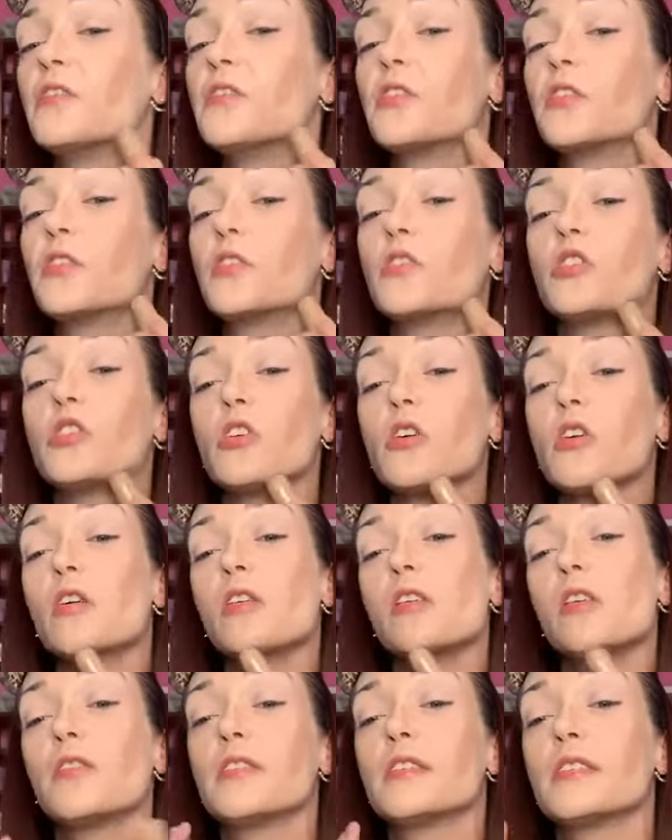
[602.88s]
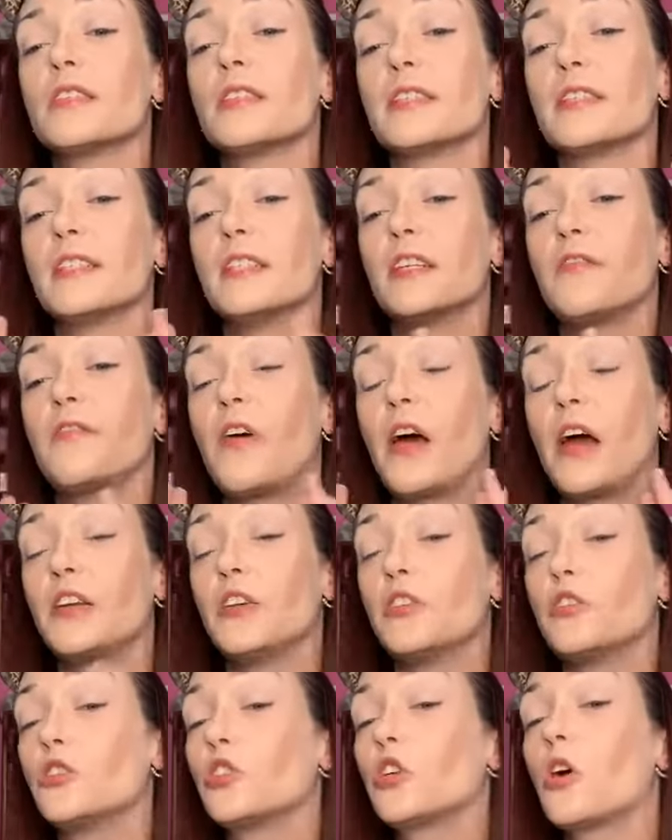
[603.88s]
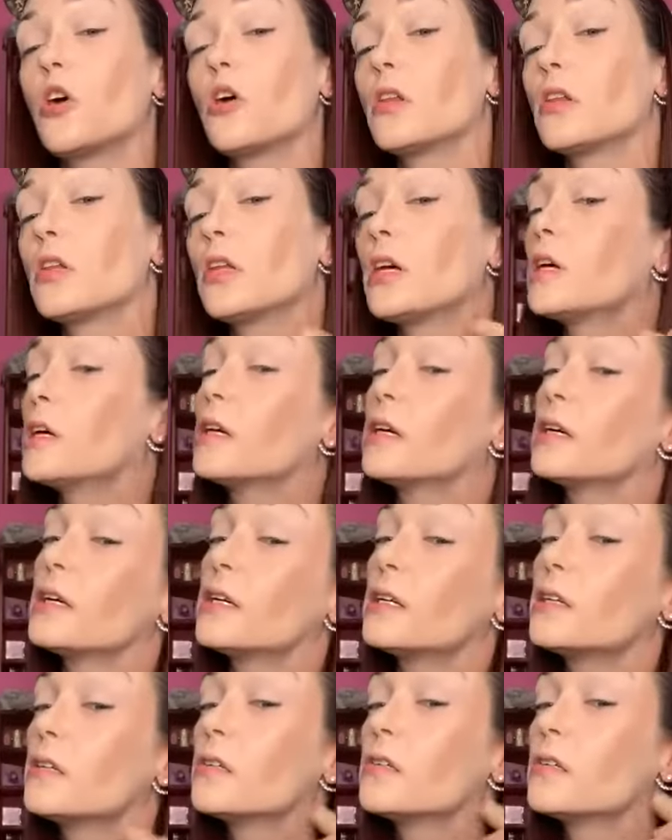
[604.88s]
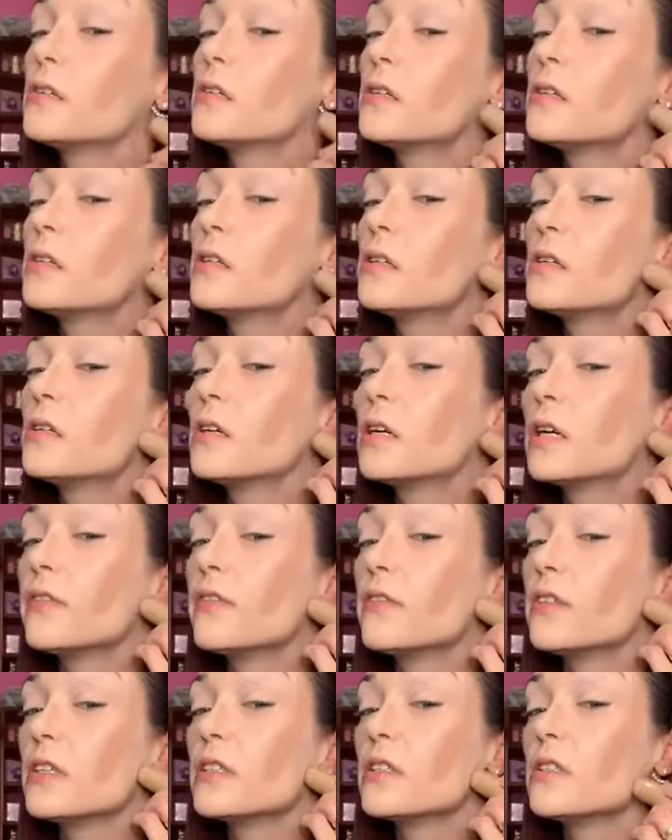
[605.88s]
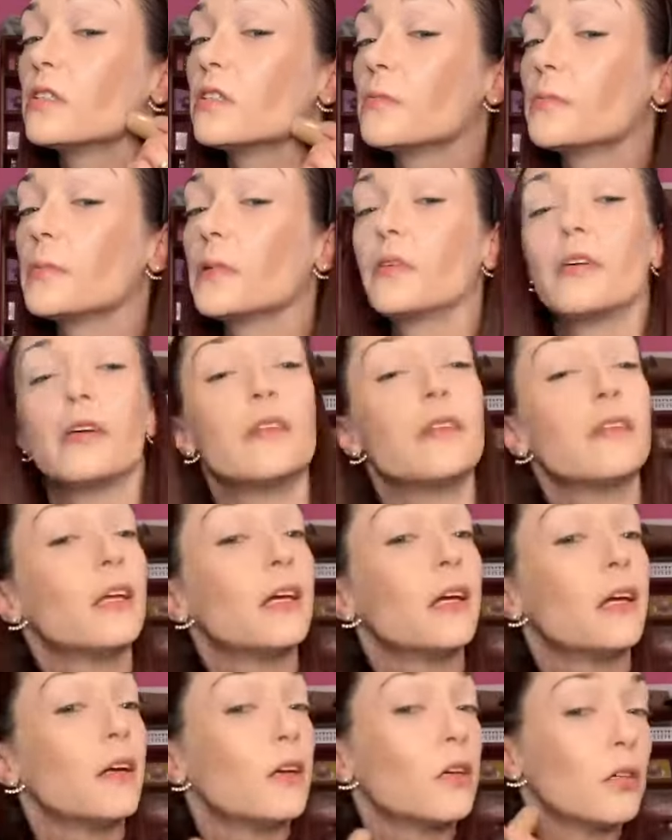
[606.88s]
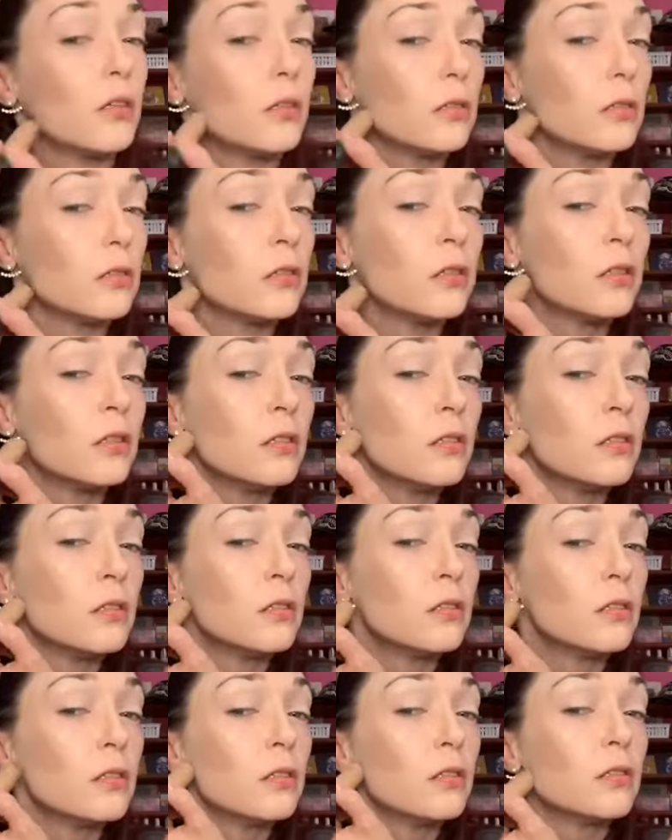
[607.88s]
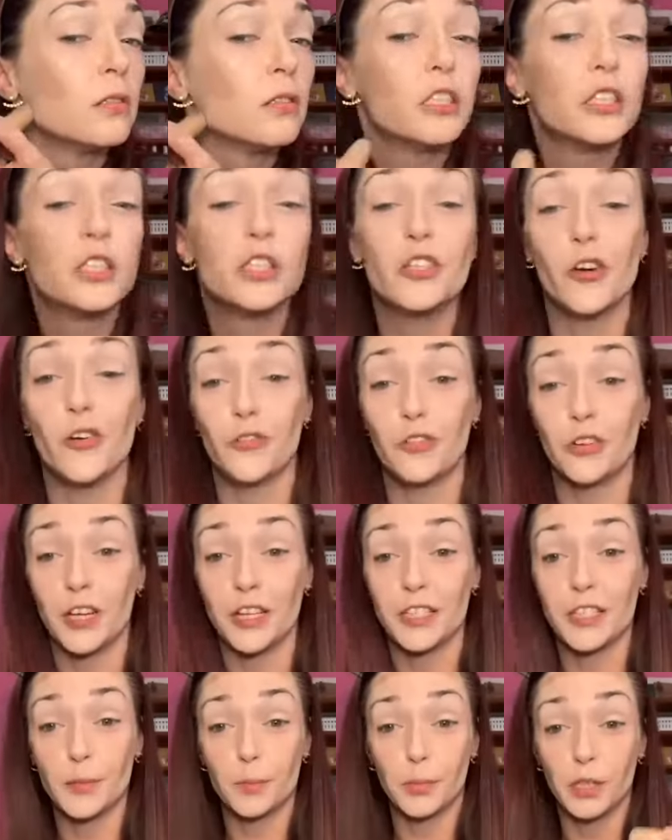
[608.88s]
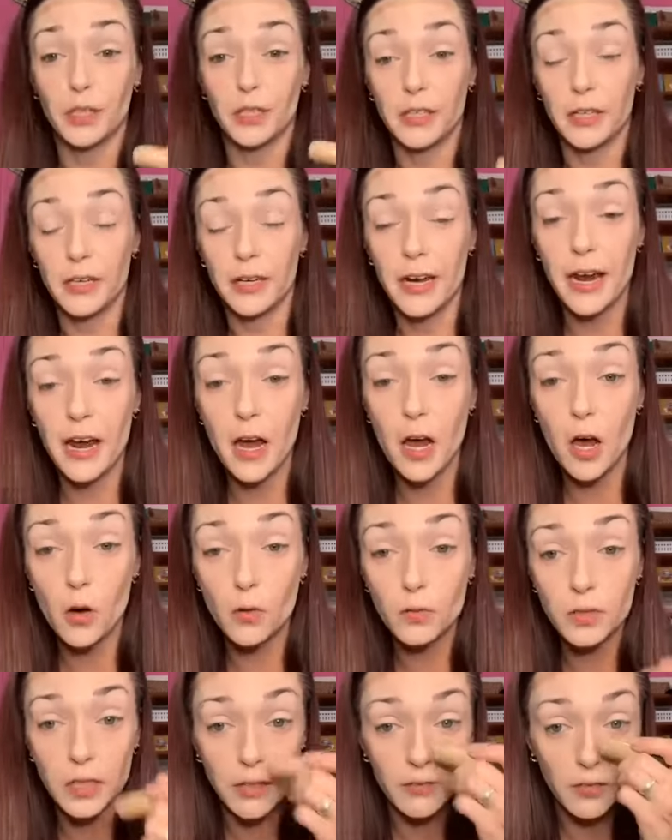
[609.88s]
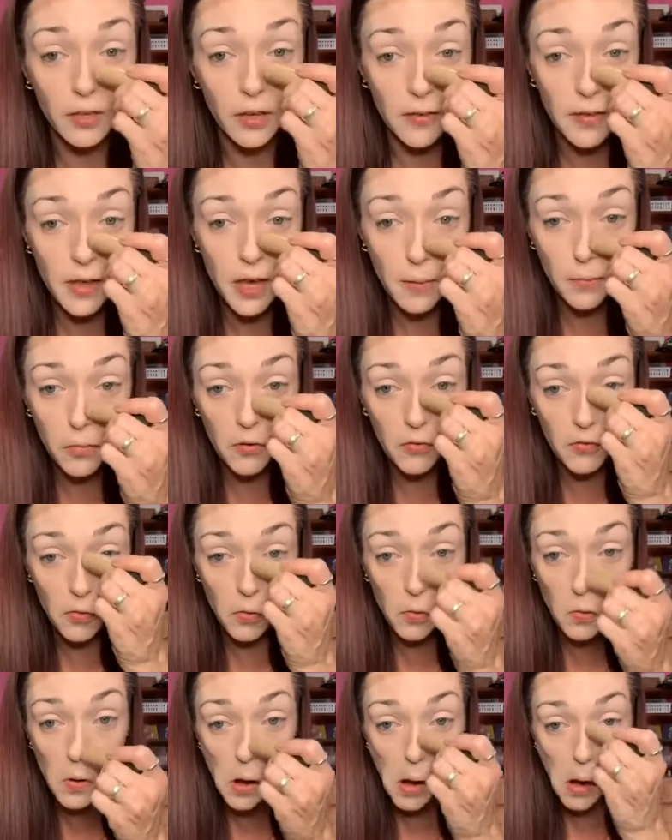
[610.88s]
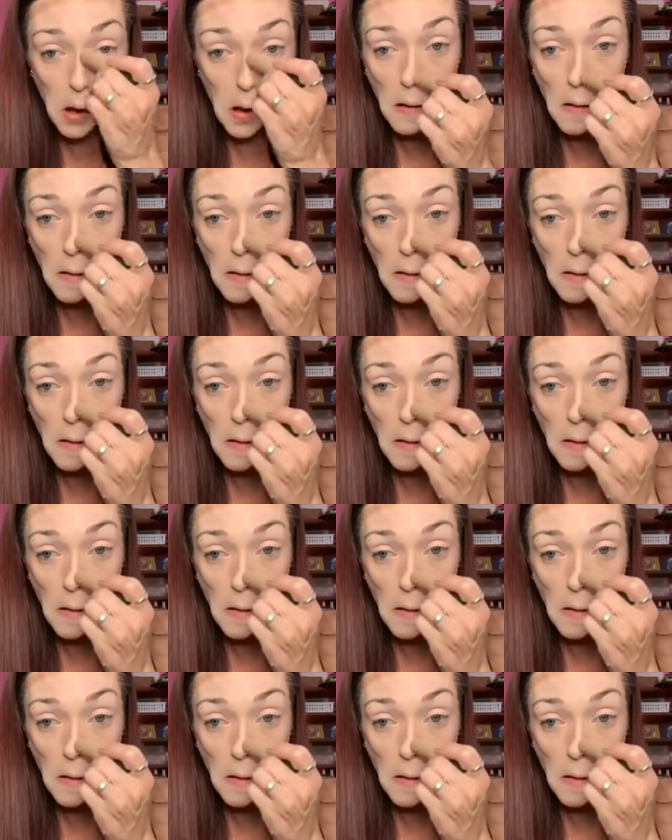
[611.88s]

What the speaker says: your jaw. This is going to define your jawline. And a little bit right there. Just don't forget to blend it out. I've done that before.